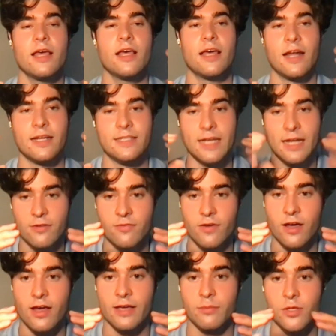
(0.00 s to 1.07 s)
an
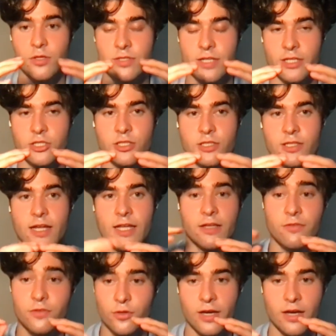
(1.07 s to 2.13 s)
identifying mutation that if you
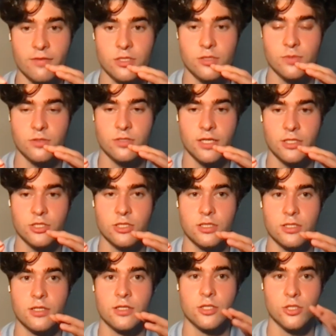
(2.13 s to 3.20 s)
have this mutation,
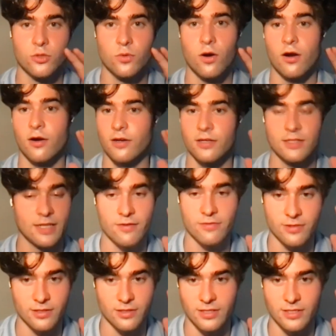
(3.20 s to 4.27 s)
you are definitely
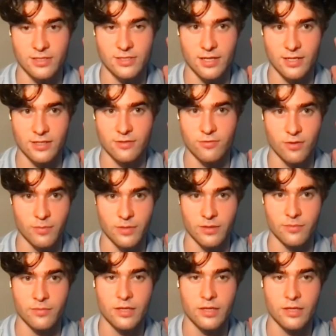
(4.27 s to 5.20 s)
descended from him.